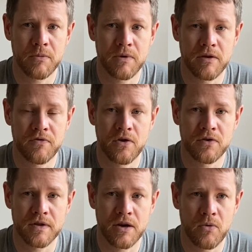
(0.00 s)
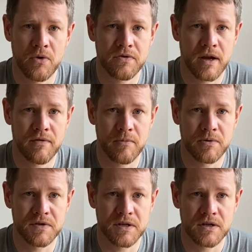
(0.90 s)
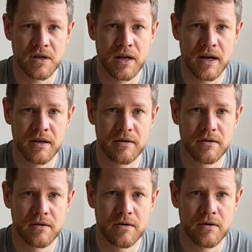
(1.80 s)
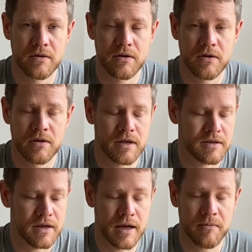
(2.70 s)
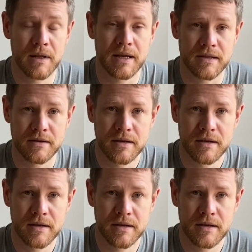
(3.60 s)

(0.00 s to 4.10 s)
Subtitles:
with the front, I don't want to have the position light all the time lit.